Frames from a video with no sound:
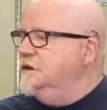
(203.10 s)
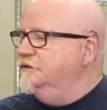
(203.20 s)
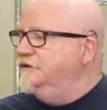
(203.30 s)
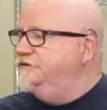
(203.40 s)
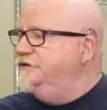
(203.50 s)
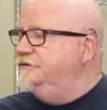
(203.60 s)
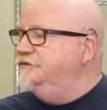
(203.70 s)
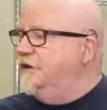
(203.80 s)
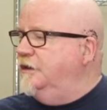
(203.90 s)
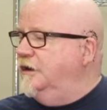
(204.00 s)
Let's see who's
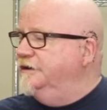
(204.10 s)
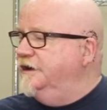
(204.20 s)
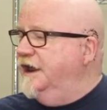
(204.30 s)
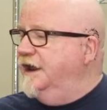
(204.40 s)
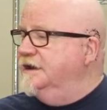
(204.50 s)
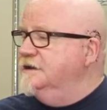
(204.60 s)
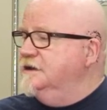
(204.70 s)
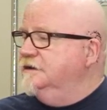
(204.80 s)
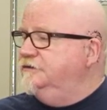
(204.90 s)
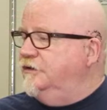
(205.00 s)
all on today.
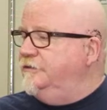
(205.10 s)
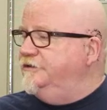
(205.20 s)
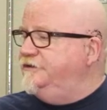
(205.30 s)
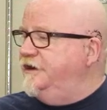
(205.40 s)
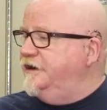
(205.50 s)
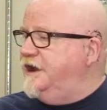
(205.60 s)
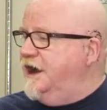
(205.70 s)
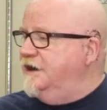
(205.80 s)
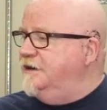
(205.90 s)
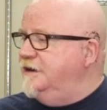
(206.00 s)
Tolowitz here,
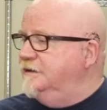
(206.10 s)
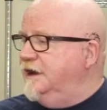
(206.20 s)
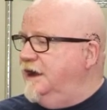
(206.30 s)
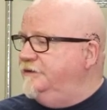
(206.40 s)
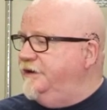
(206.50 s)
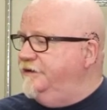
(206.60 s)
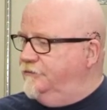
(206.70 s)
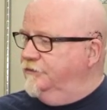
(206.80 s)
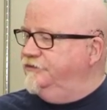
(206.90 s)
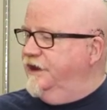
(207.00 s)
Connor, Andre, of
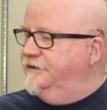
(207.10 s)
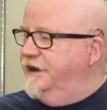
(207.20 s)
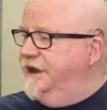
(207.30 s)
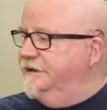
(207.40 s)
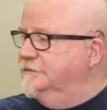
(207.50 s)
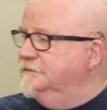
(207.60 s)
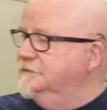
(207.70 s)
course, Andre.